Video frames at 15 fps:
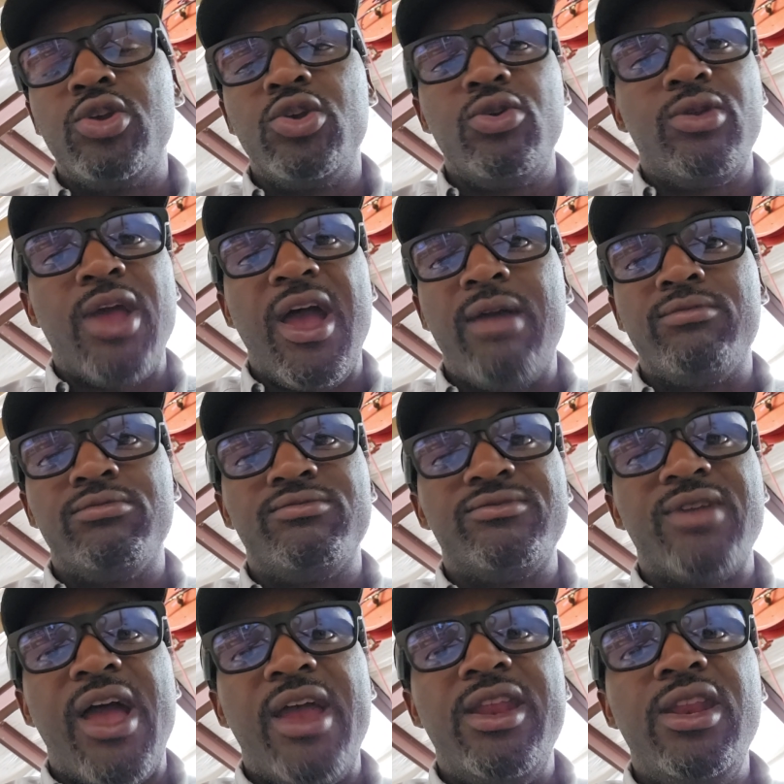dude, I
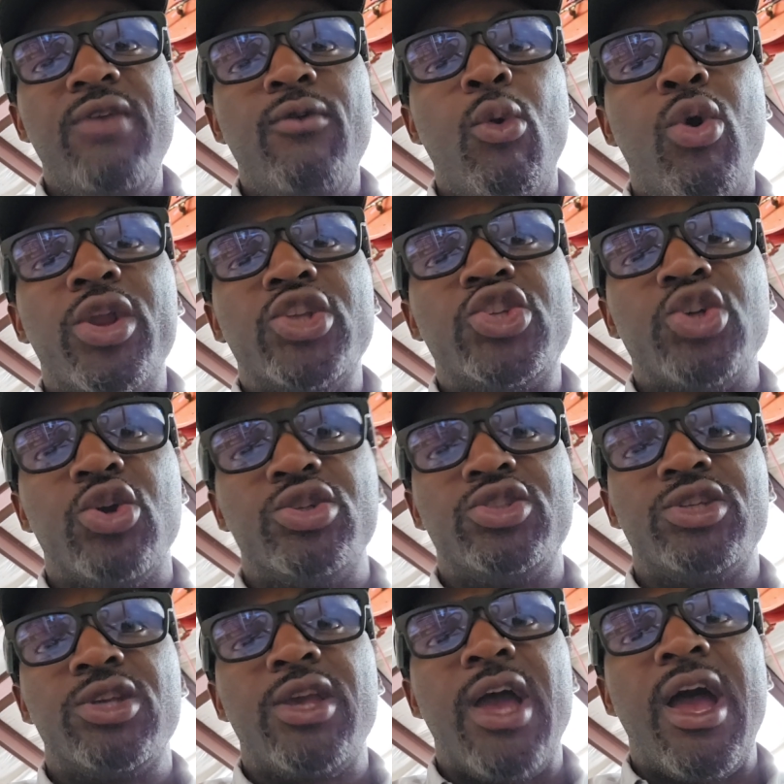didn't even want to
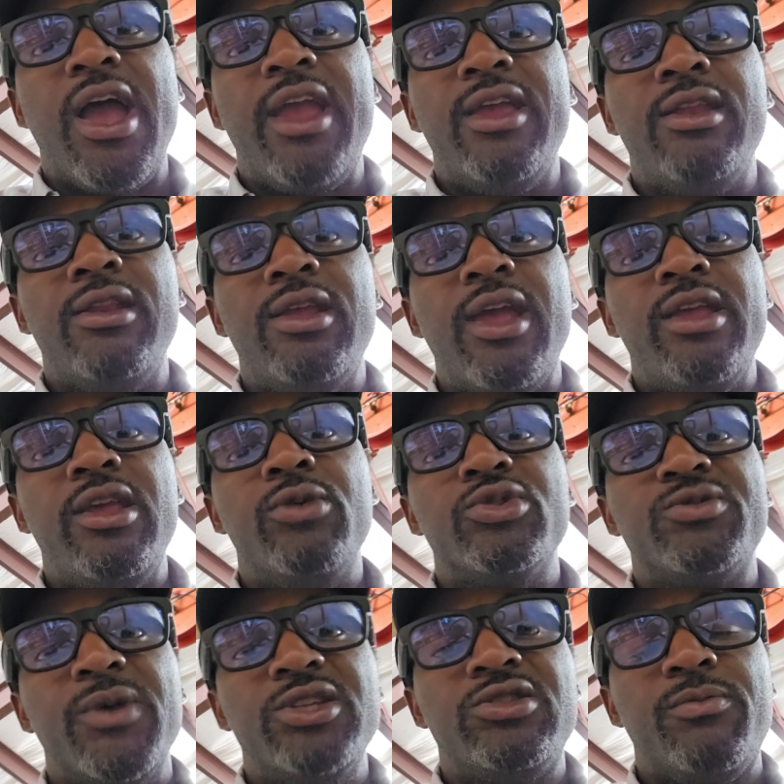charge the guy. And he
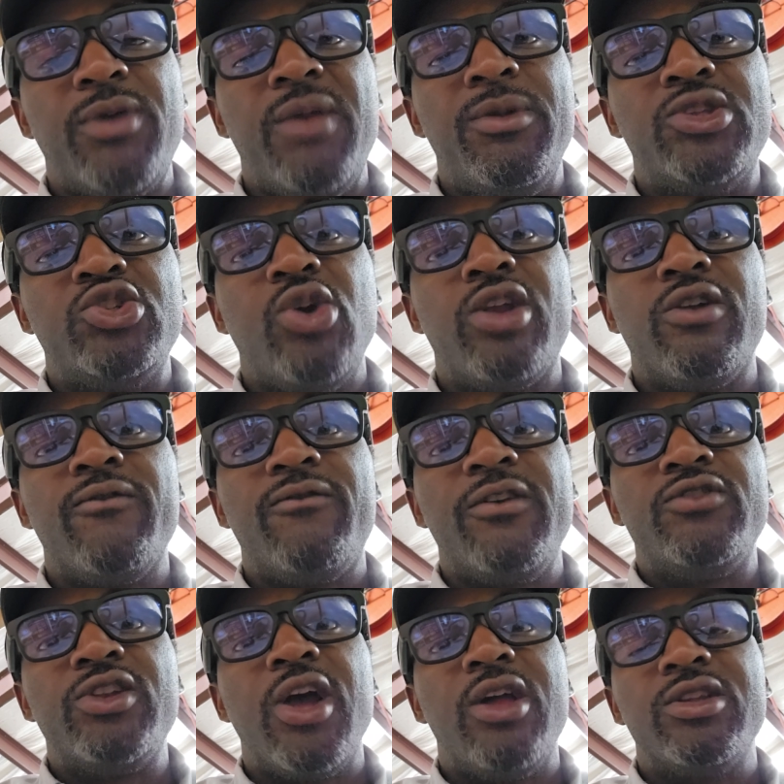was supposed to pay me
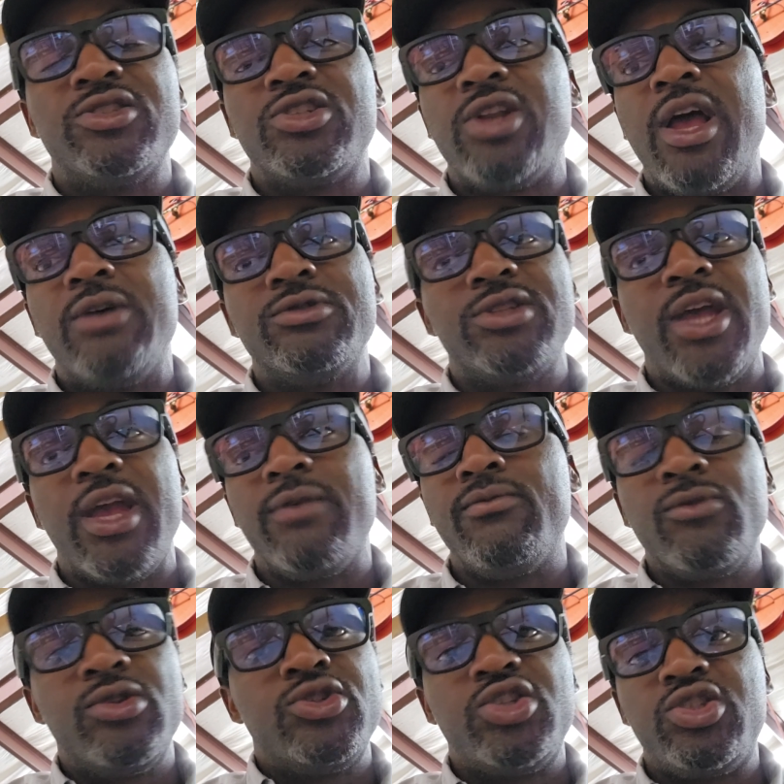$250, and I was like,
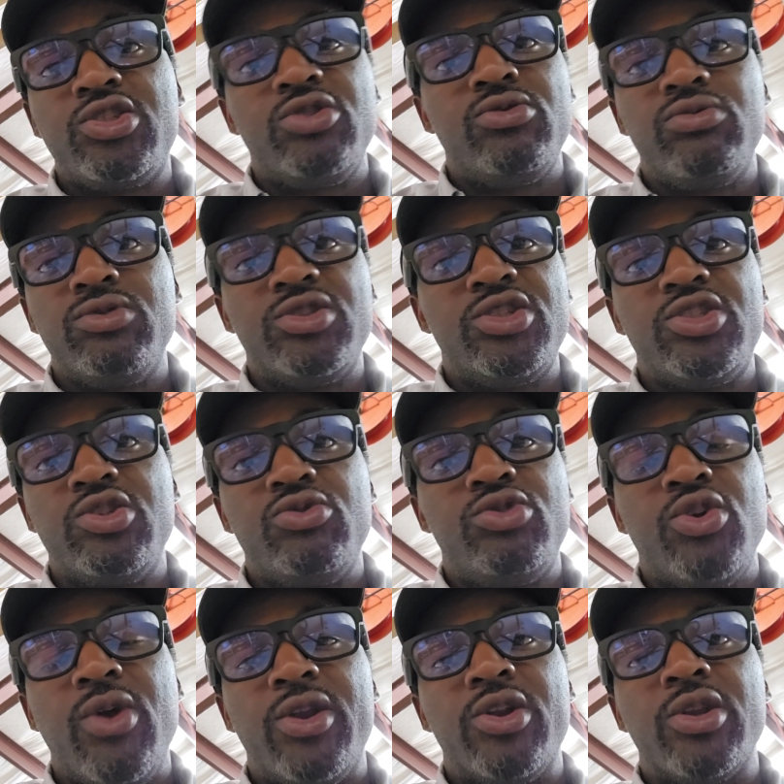just do
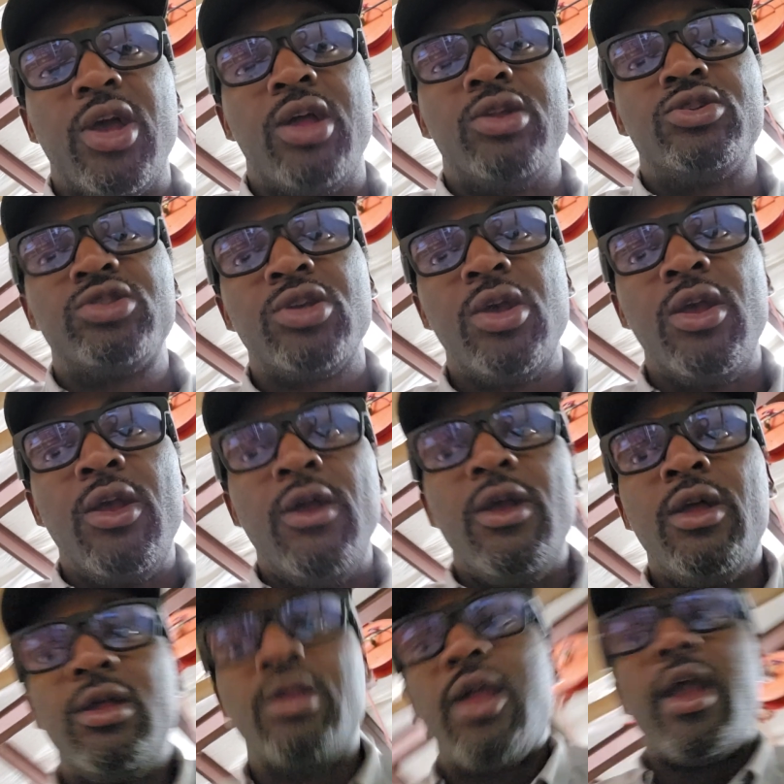$200.
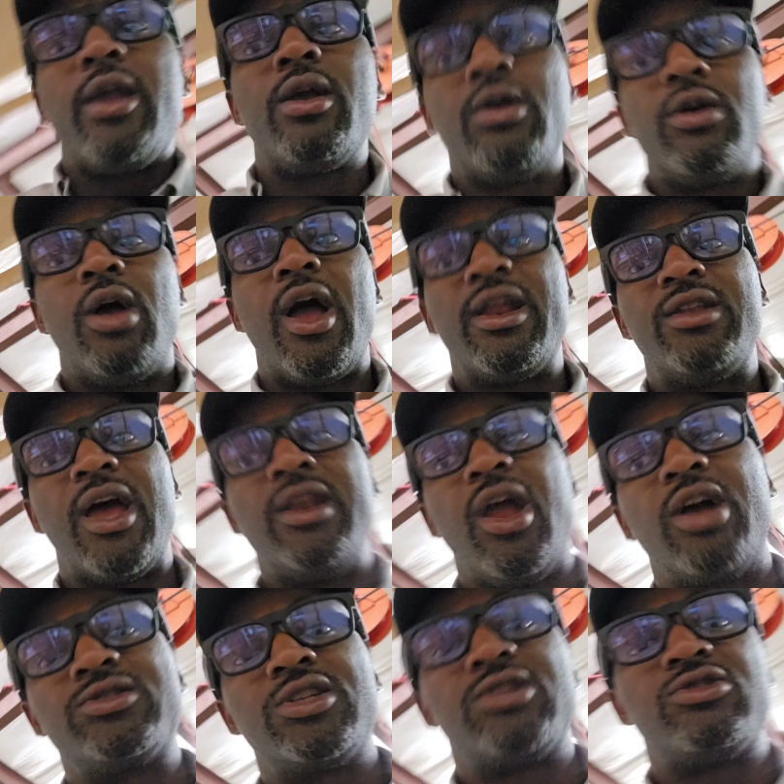Like, I
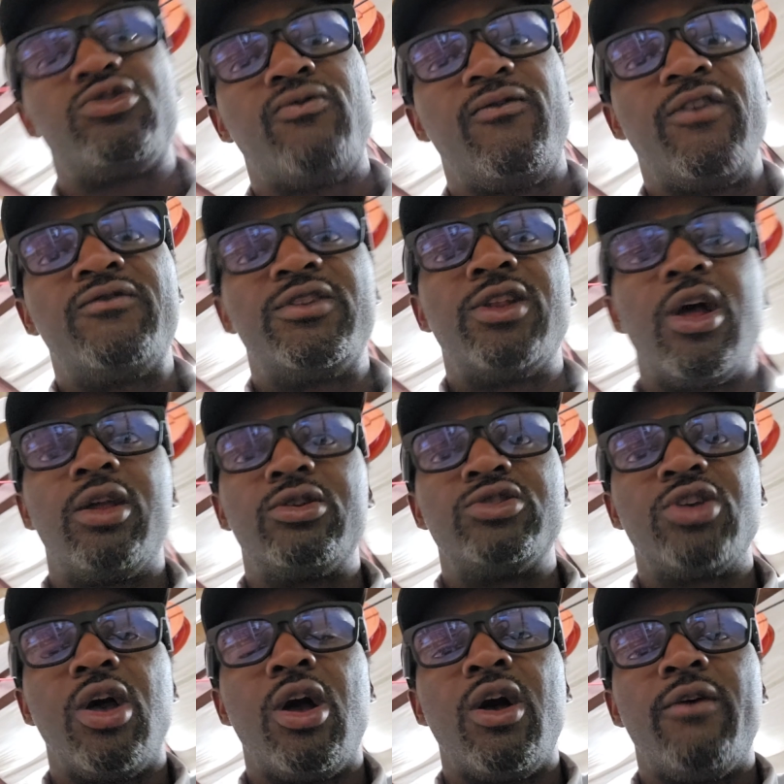knocked it
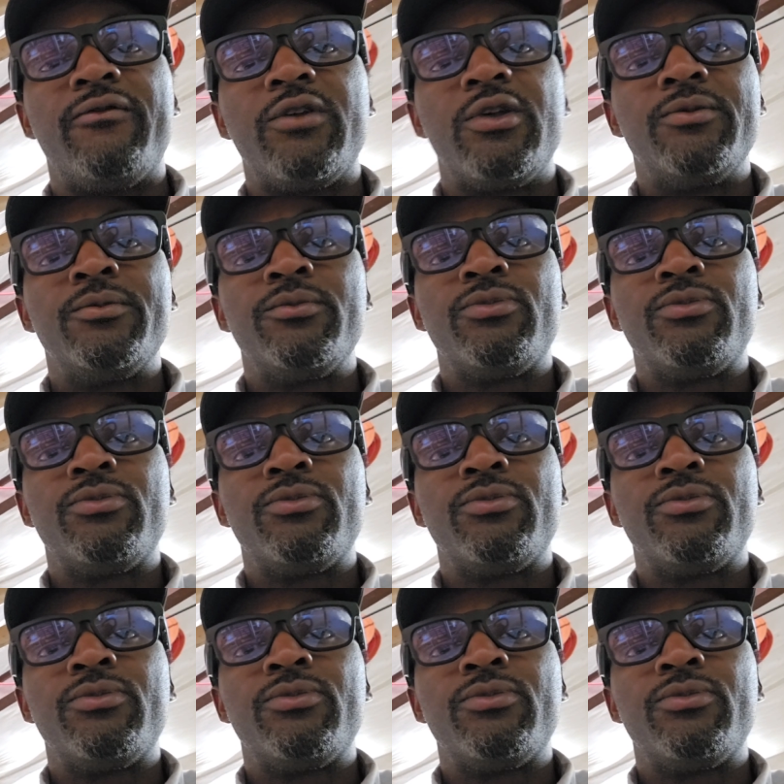$50 off.